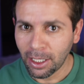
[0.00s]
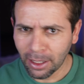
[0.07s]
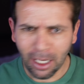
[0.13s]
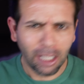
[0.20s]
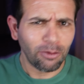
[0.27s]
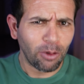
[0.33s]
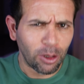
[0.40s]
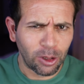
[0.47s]

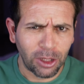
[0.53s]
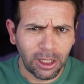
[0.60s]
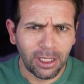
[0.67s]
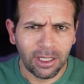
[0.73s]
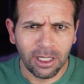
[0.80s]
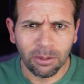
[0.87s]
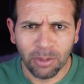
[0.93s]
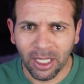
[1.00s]
not for
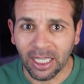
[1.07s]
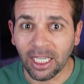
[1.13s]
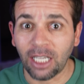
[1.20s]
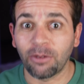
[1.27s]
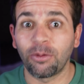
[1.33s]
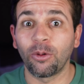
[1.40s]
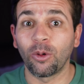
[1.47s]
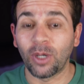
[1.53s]
cheating, but
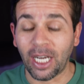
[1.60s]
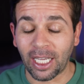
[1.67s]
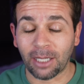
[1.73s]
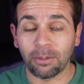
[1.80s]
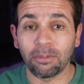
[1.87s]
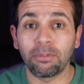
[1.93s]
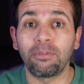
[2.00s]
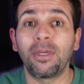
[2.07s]
like for
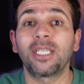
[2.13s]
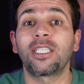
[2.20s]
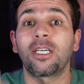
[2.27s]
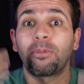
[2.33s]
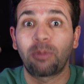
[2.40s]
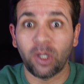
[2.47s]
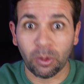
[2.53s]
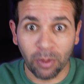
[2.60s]
like better
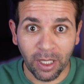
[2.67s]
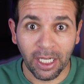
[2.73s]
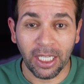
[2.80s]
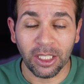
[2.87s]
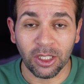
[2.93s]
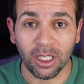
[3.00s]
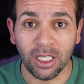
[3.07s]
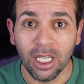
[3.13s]

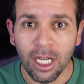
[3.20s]
preparation.